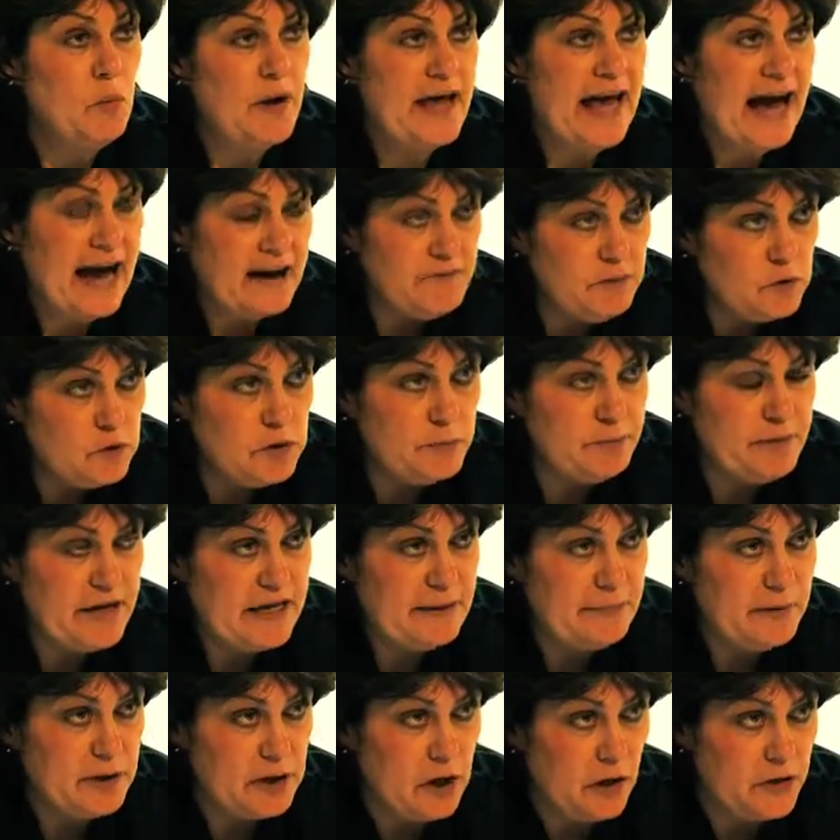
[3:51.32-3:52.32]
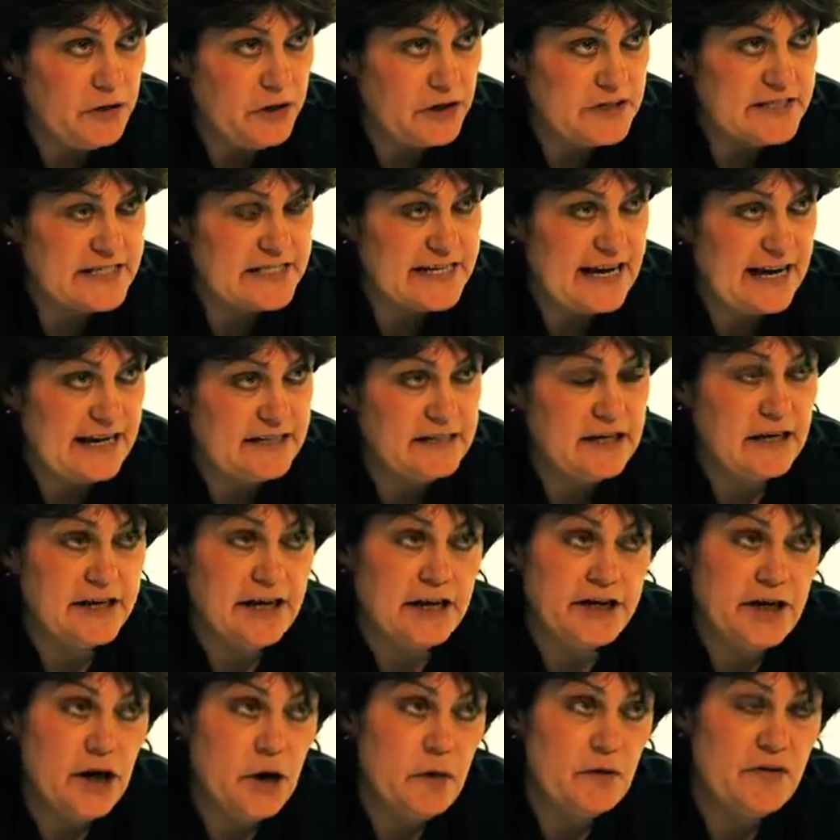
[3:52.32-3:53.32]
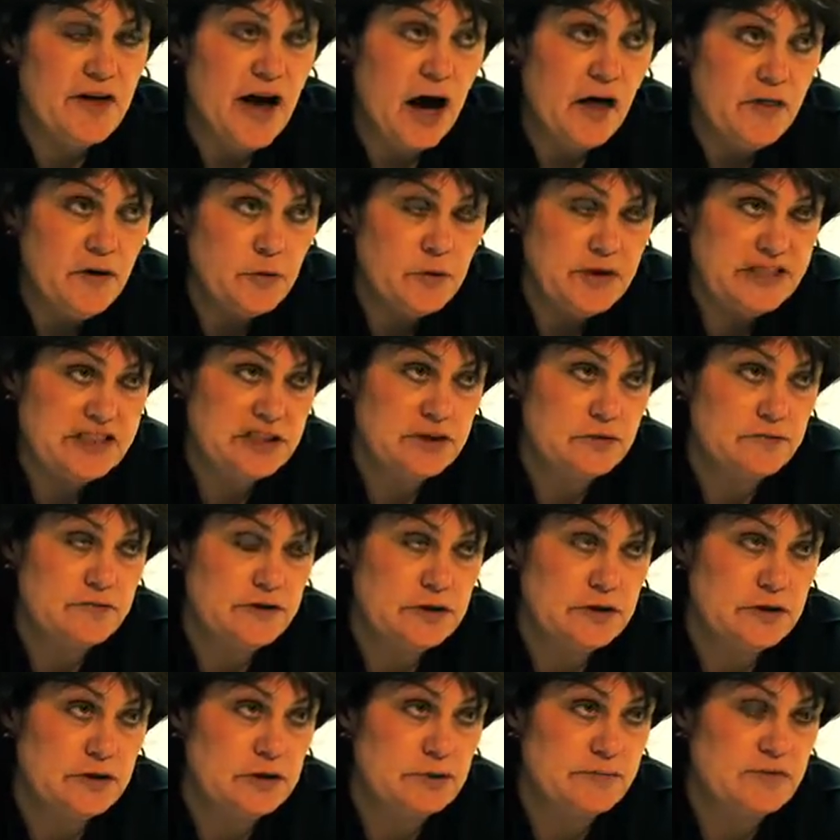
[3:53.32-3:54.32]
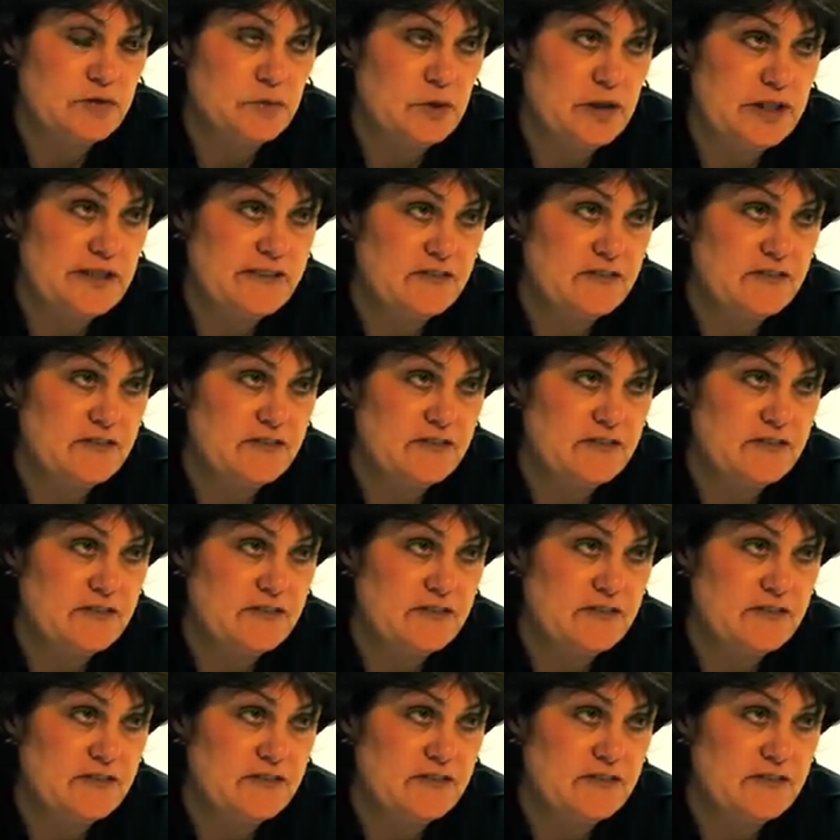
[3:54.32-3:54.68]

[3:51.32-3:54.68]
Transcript: have all the people on our stand, and I know the other regional food groups will